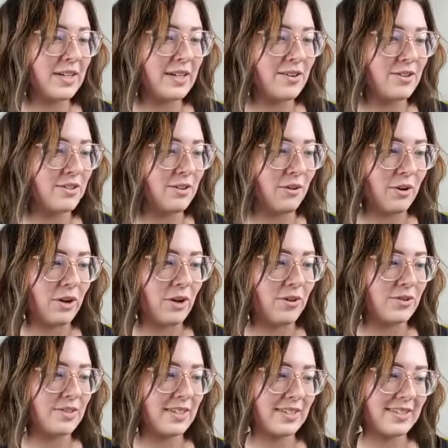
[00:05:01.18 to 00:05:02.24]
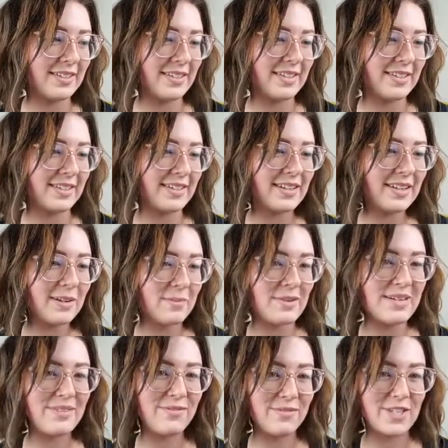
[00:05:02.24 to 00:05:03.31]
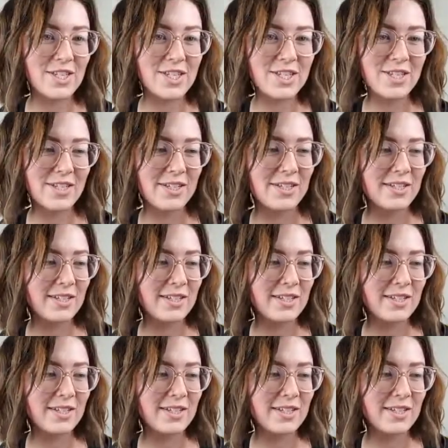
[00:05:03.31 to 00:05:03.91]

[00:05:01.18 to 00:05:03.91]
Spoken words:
in Arizona goes, because it's gonna be fun.